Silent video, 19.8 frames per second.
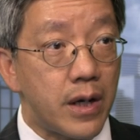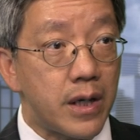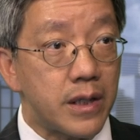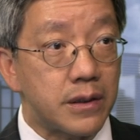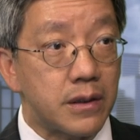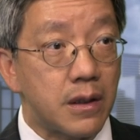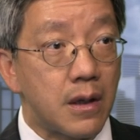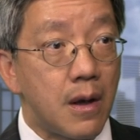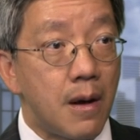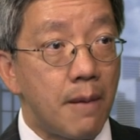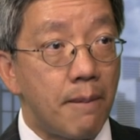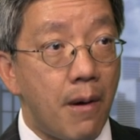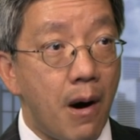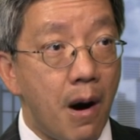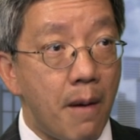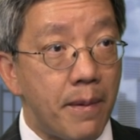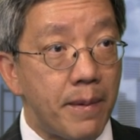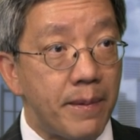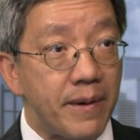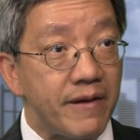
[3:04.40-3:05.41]
as
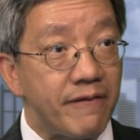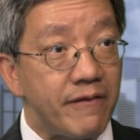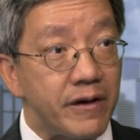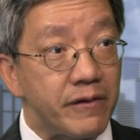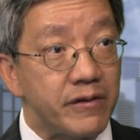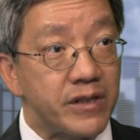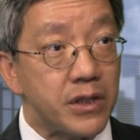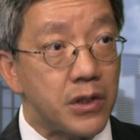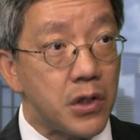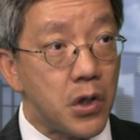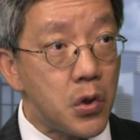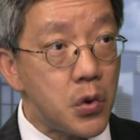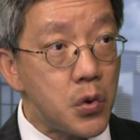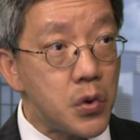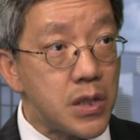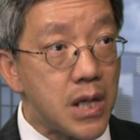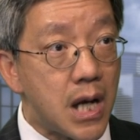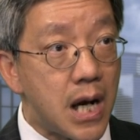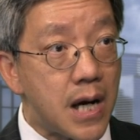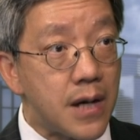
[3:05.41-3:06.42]
probably will slow
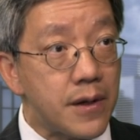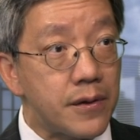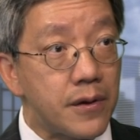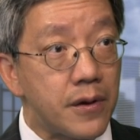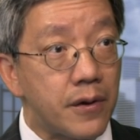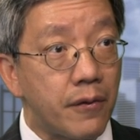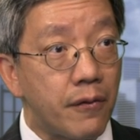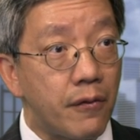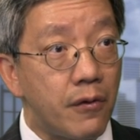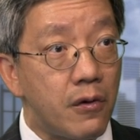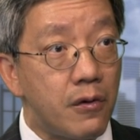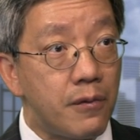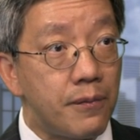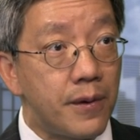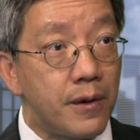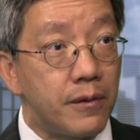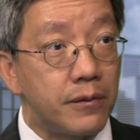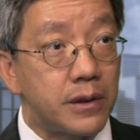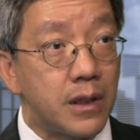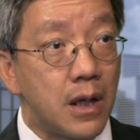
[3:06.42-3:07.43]
down the
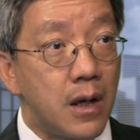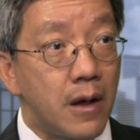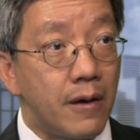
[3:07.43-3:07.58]
global